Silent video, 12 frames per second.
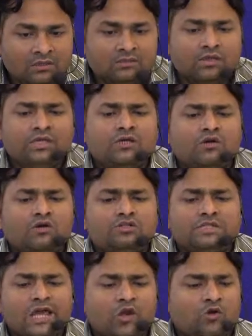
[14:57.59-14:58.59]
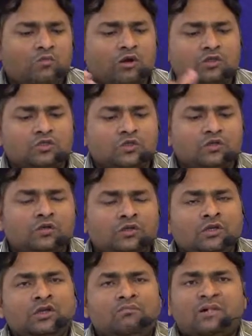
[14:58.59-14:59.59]
So he wrote Salome also,
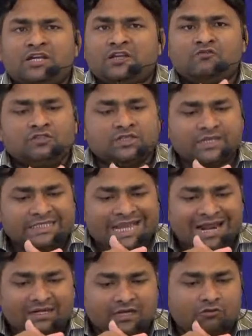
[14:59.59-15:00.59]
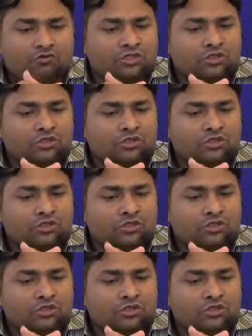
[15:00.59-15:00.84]
but it was rejected, was